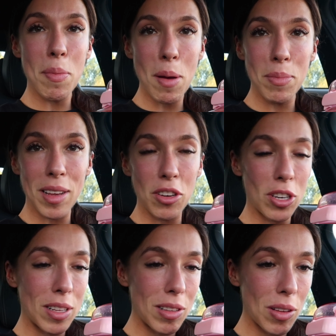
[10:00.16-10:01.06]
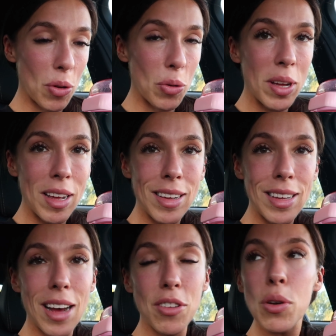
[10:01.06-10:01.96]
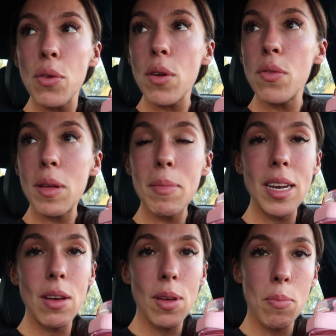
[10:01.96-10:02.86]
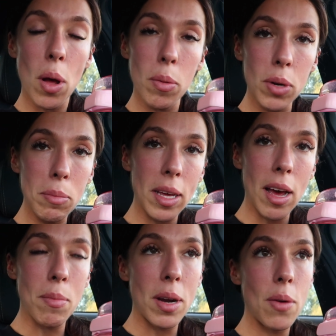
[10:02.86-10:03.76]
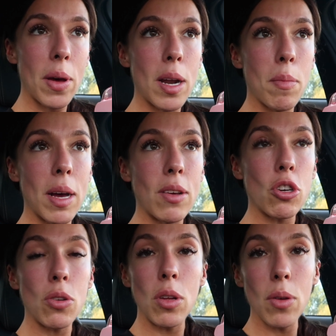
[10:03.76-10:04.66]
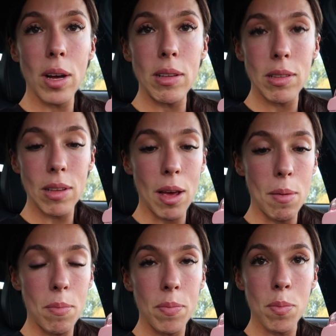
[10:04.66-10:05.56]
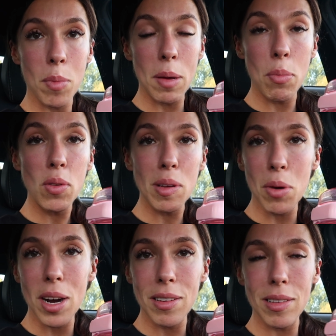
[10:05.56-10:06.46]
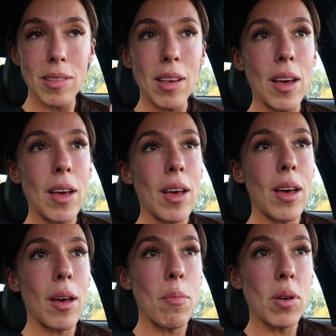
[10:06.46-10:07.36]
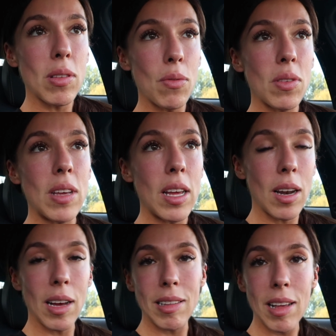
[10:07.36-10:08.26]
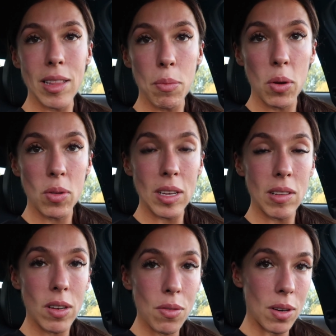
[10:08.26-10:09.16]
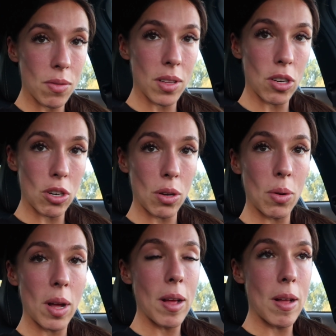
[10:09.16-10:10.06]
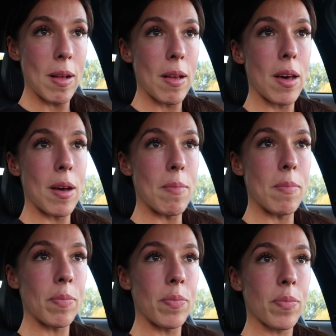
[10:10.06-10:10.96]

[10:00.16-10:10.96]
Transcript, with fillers: pump session. So yeah, I don't know if I'll film any of it, but I'll bring my camera anyway and I might show you guys um, my posing practice. Um, because obviously, like I said, the posing is different for the show. Um,